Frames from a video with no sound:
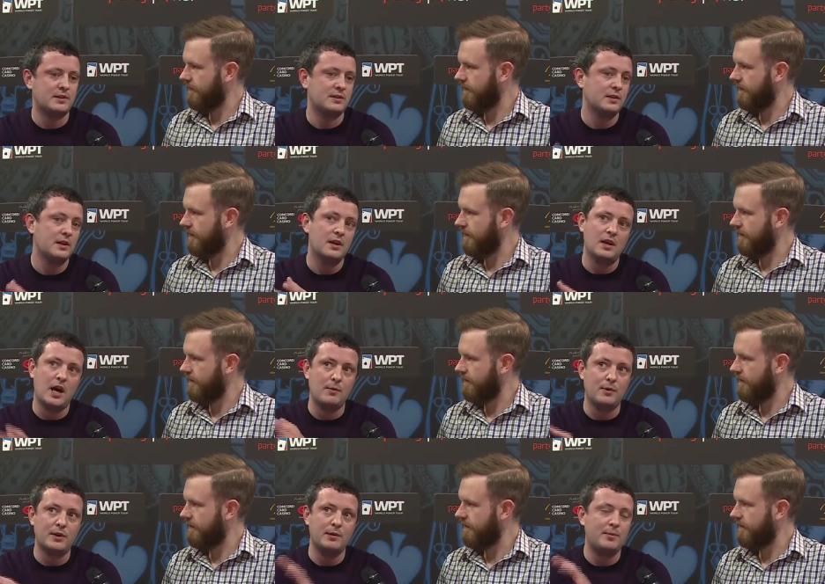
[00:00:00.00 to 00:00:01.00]
Speaker 1: I said, I'm
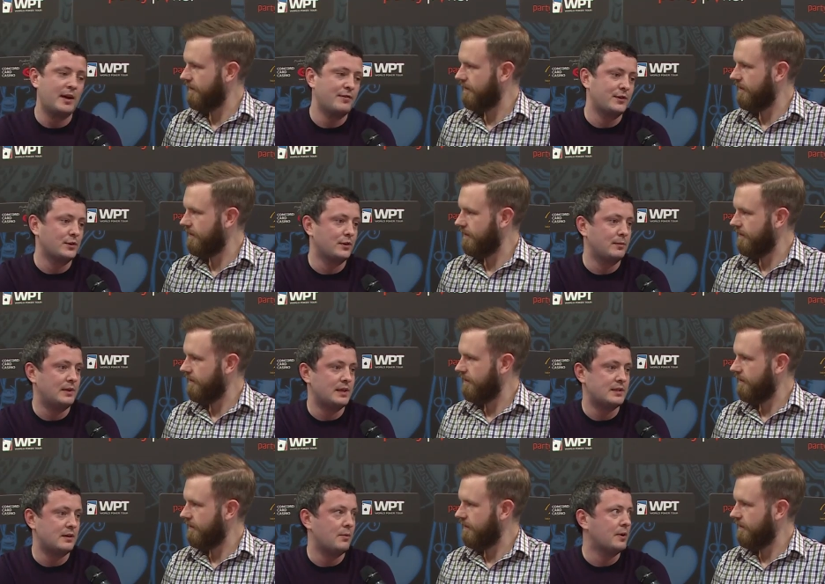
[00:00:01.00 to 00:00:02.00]
not going to buy him for a tournament
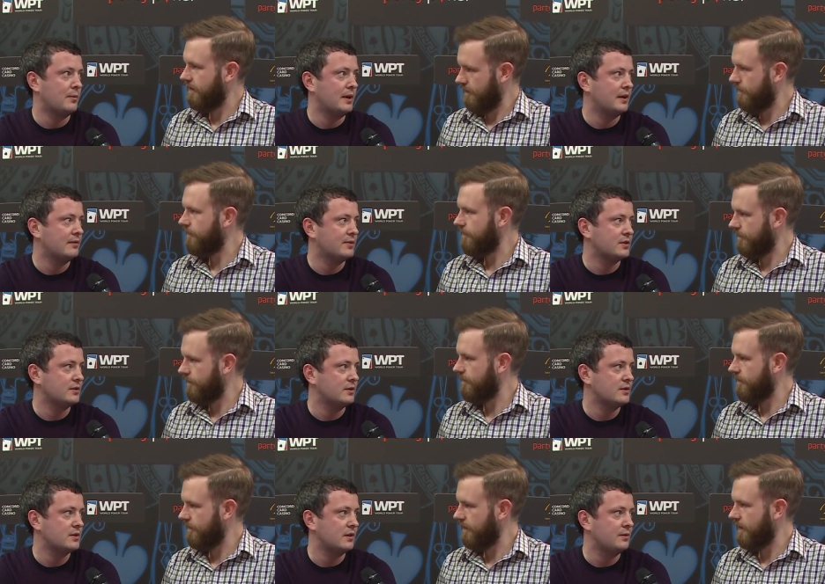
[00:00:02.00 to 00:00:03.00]
unless I want to win it, for sure.
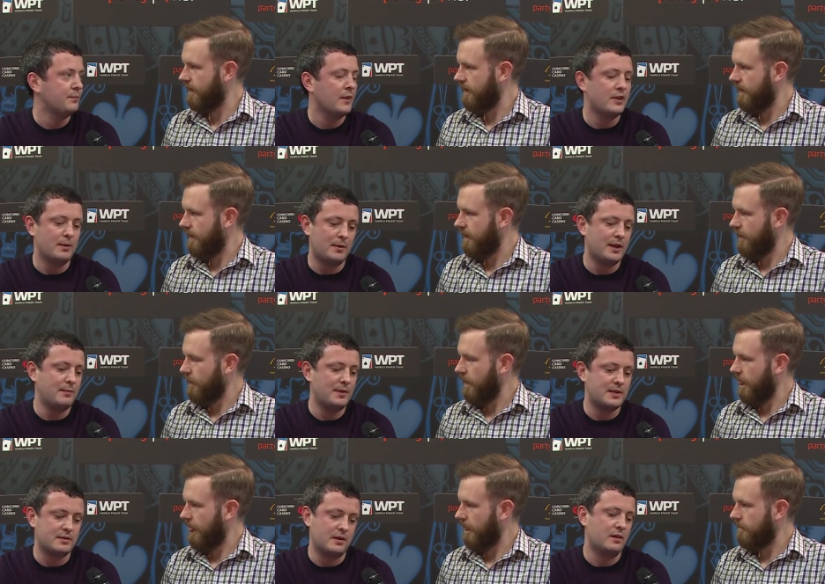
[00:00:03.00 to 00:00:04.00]
So the money
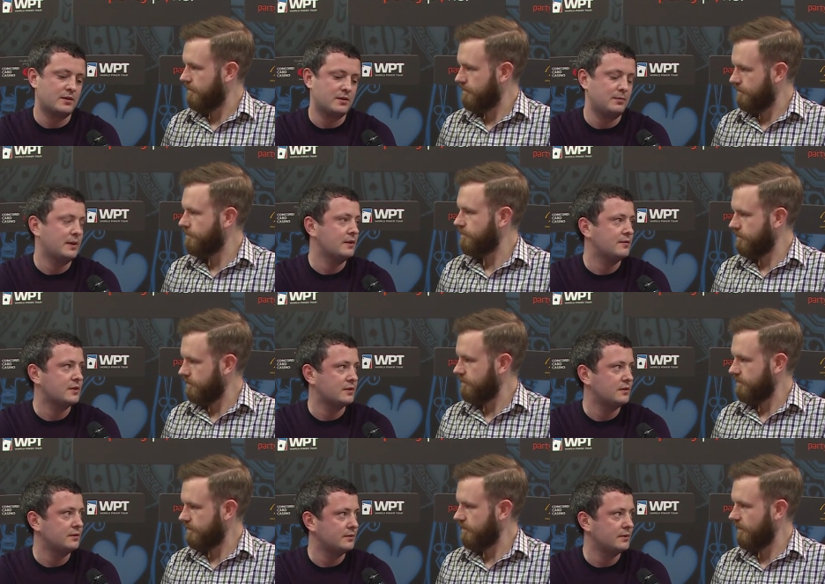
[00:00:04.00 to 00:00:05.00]
means a lot to me, for
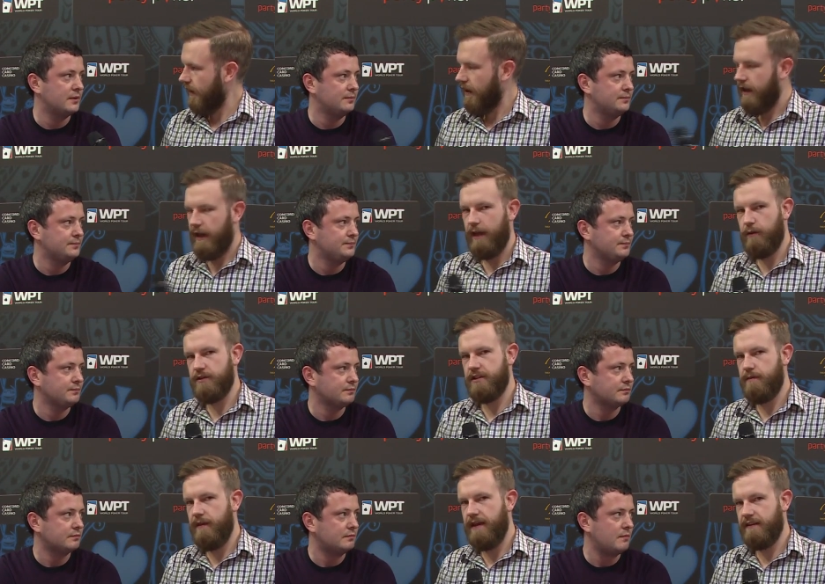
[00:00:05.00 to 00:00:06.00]
sure. Yeah.
Speaker 2: It was an
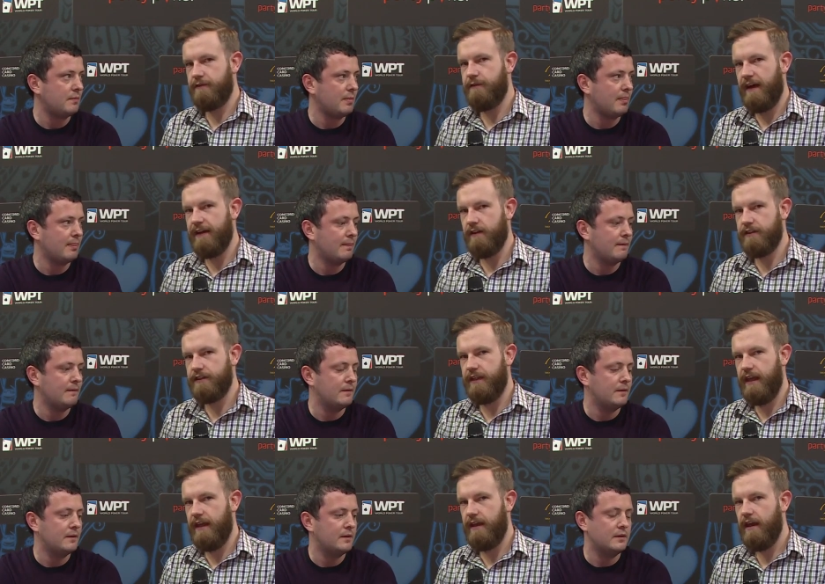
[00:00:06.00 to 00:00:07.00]
amazing final
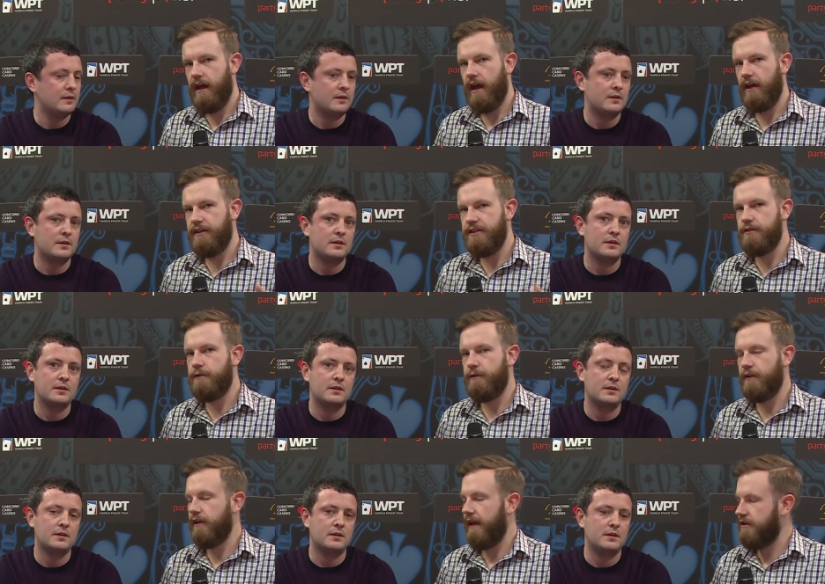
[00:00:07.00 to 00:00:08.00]
today. Uh, did you
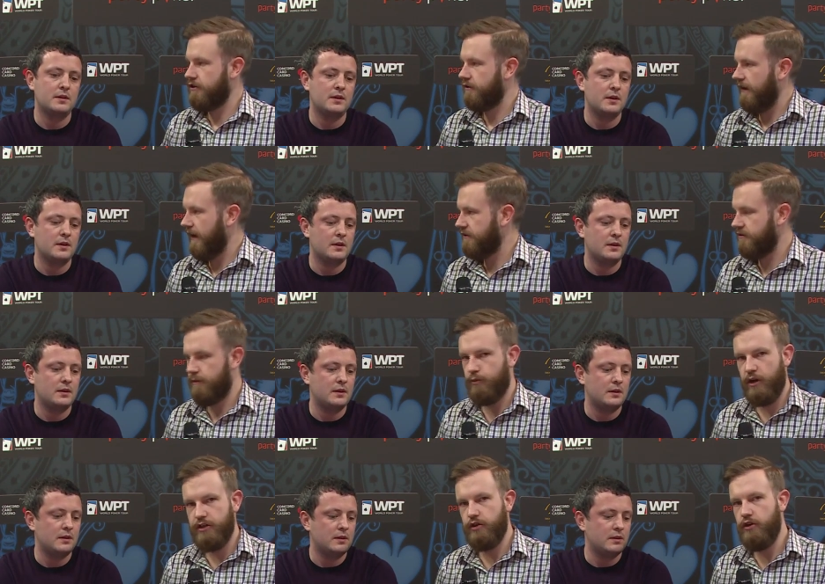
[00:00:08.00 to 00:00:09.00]
feel any sort of extra
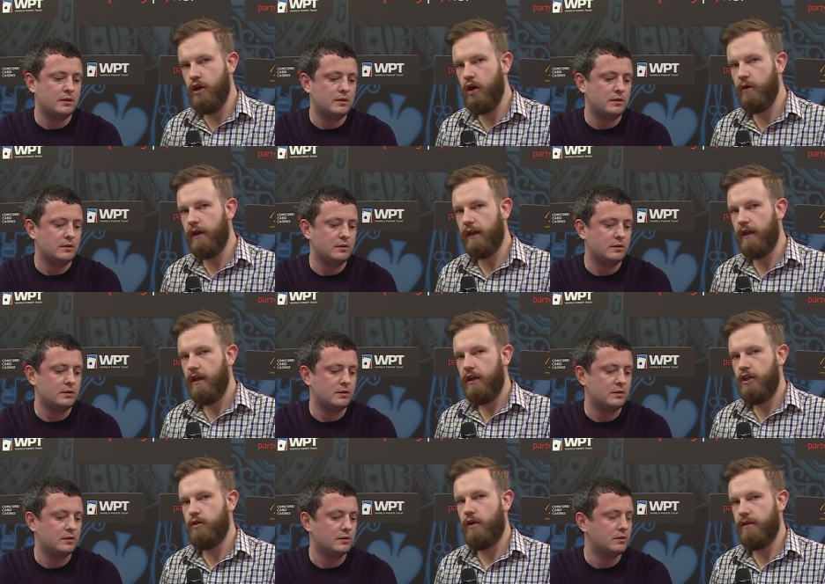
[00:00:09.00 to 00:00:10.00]
pressure knowing
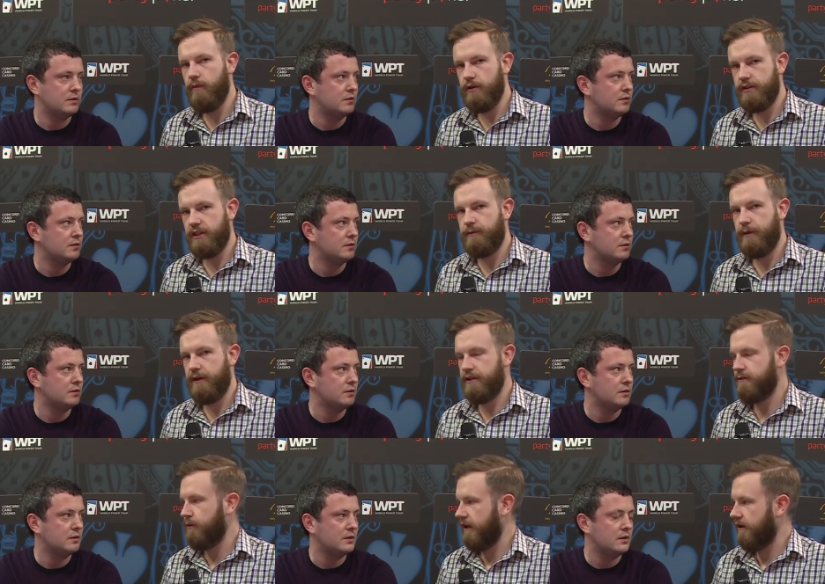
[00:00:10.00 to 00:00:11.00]
you are the most
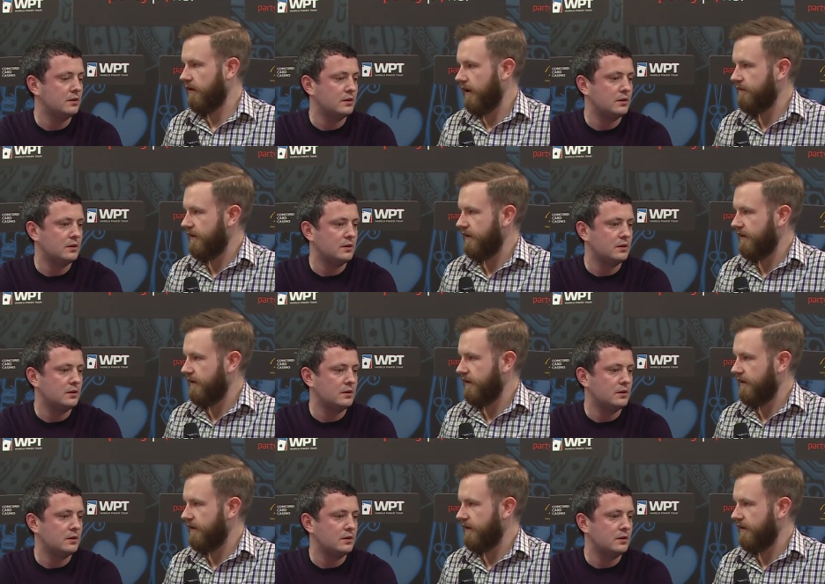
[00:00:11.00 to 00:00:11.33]
experienced player left